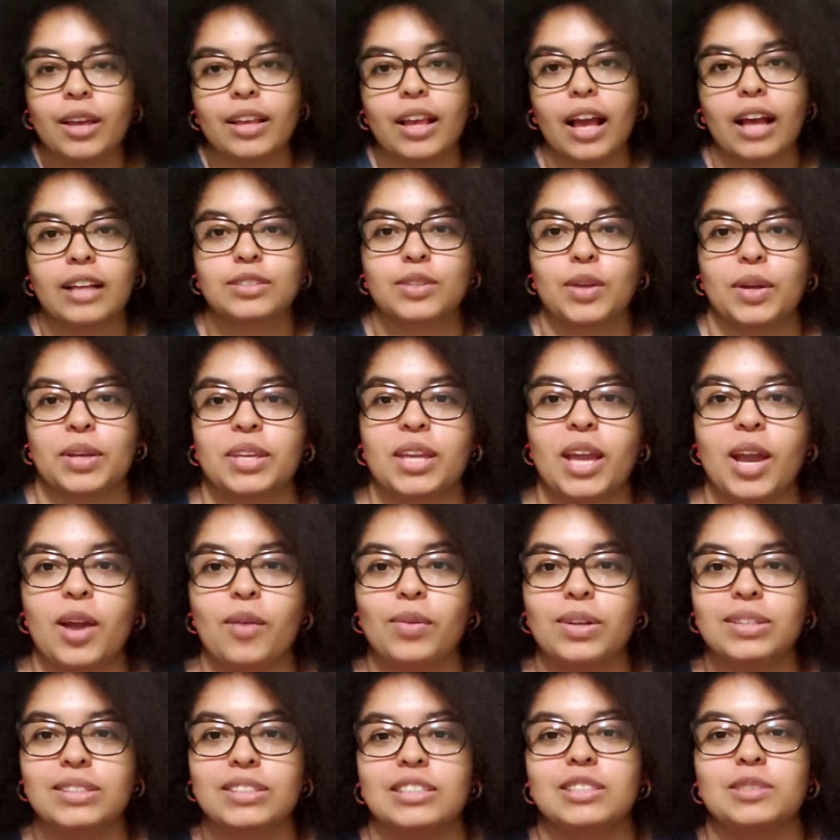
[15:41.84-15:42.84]
Yeah, so I
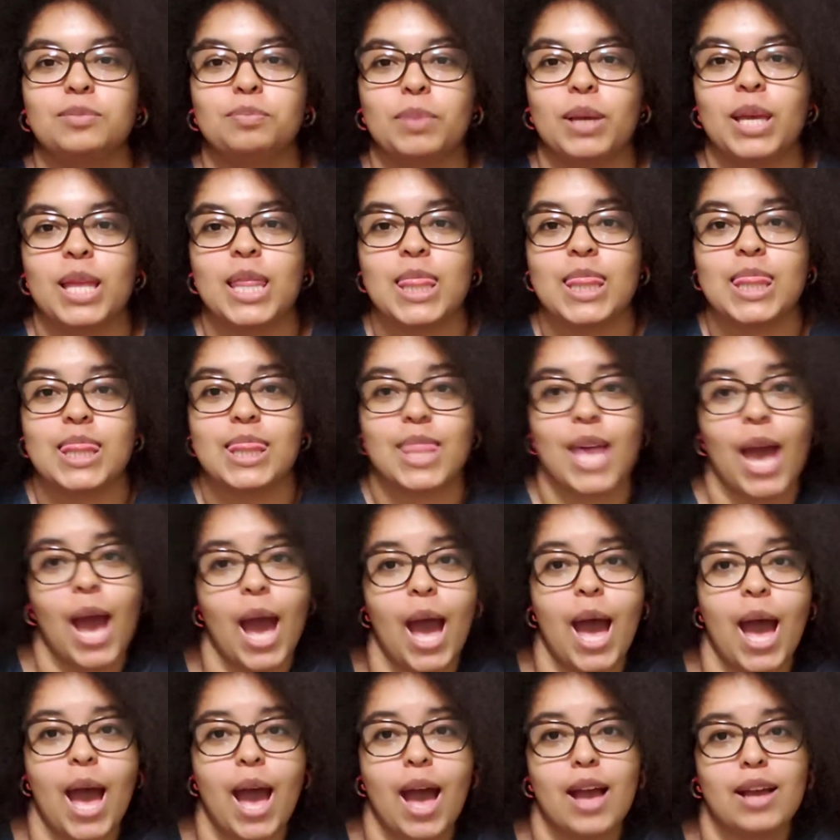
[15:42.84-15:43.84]
can't wait to spend
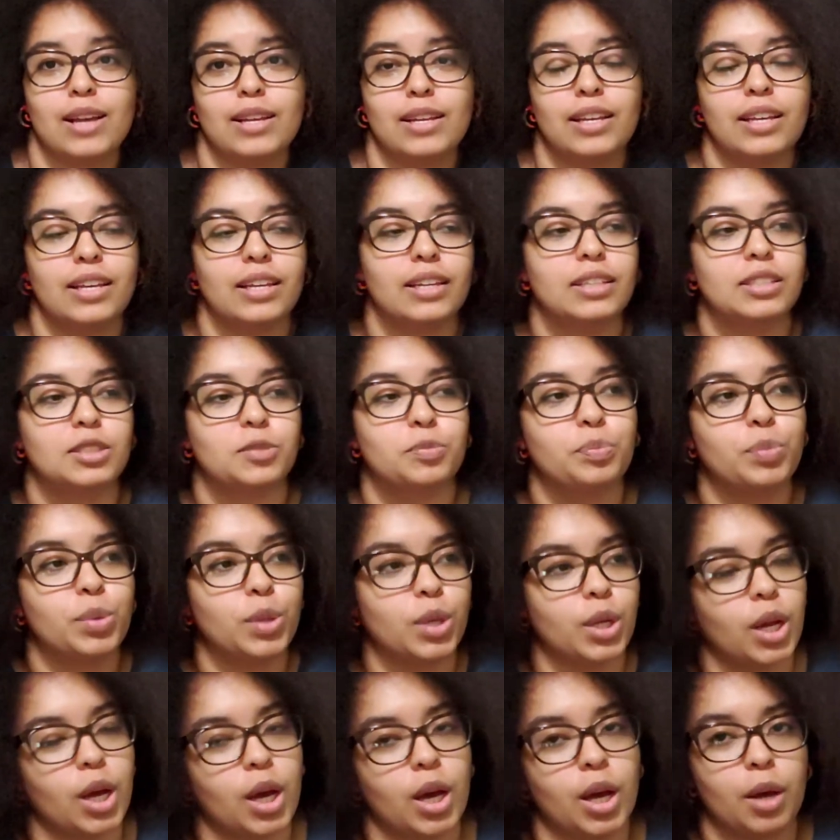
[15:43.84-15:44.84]
that. It is
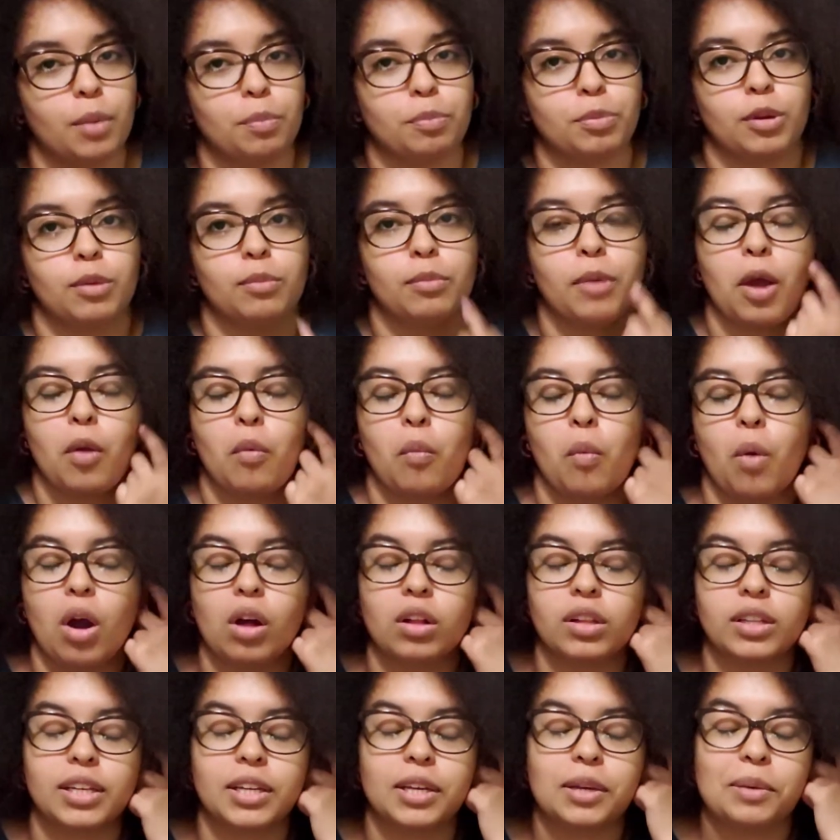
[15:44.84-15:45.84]
put up in my
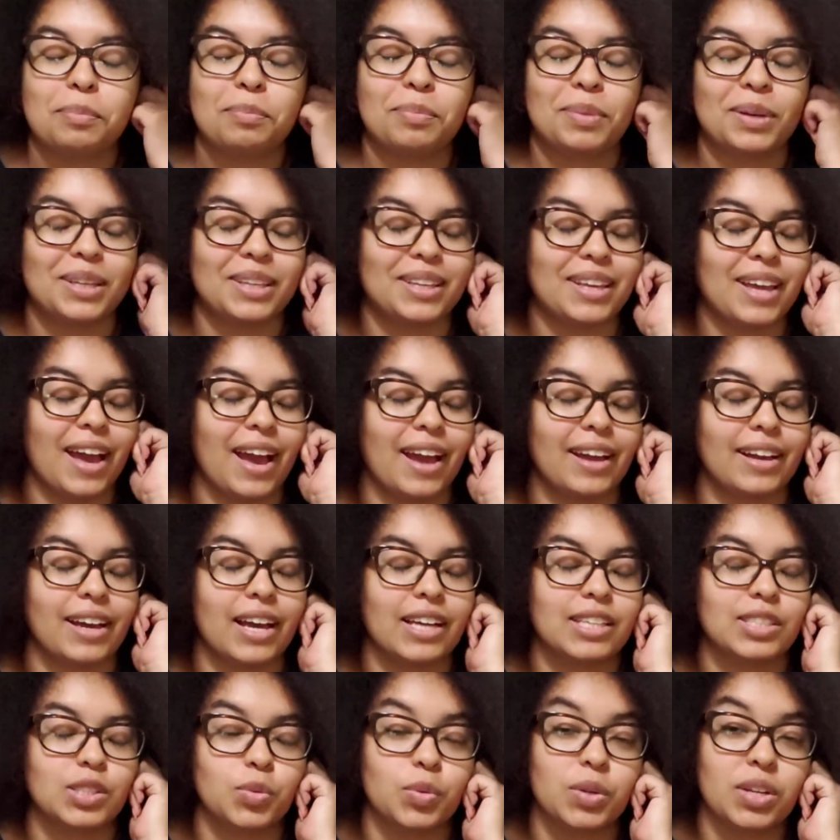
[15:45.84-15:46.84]
wallet. But yeah, I
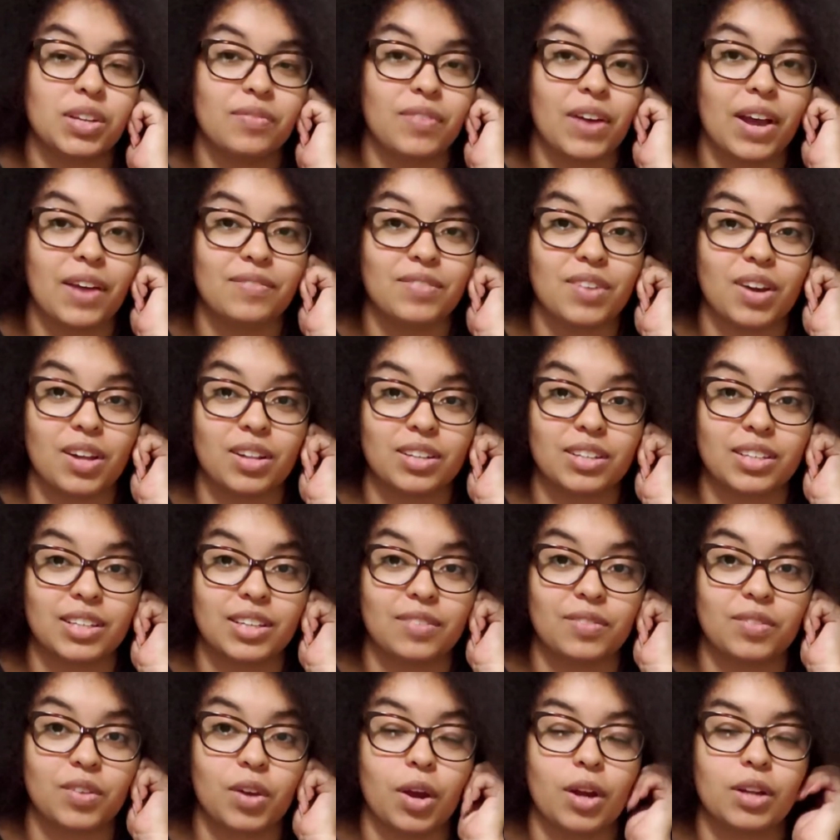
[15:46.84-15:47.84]
got a $25
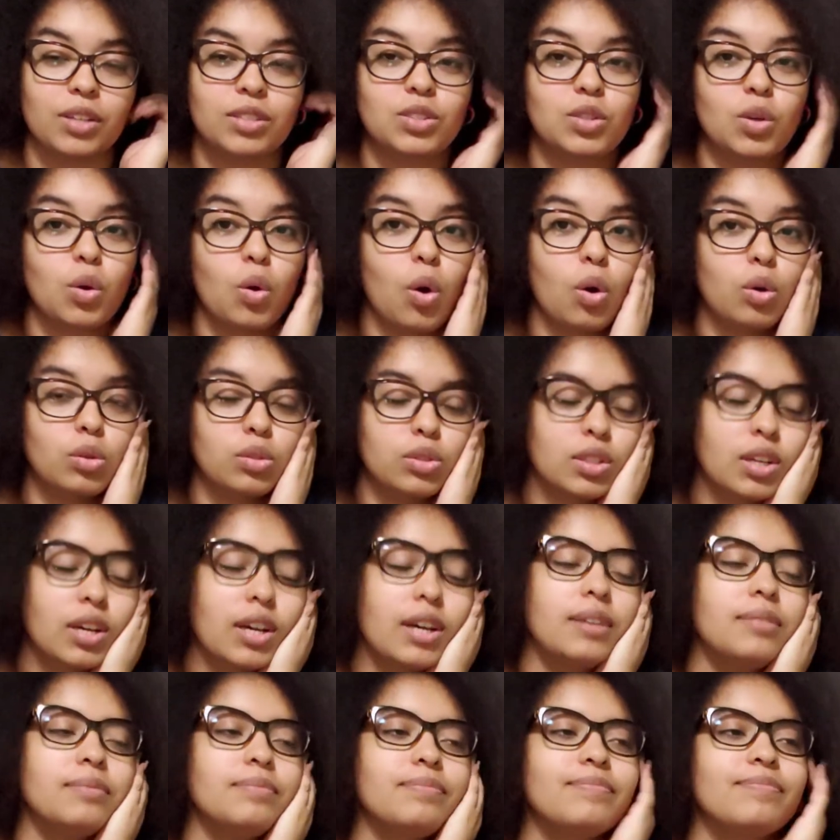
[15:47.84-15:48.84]
gift card to
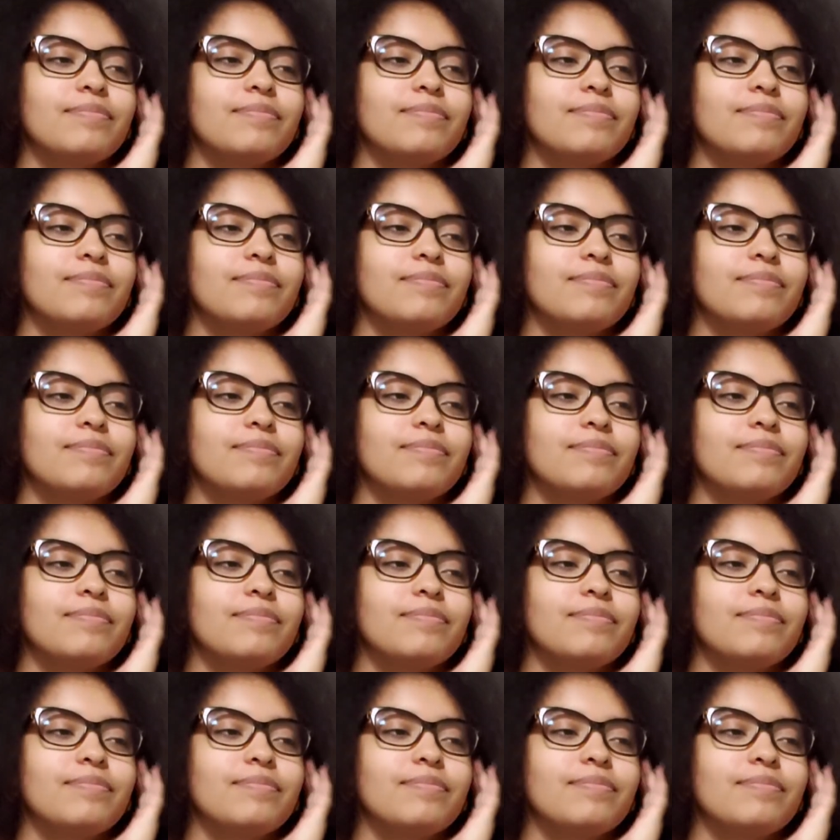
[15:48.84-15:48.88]
Ulta.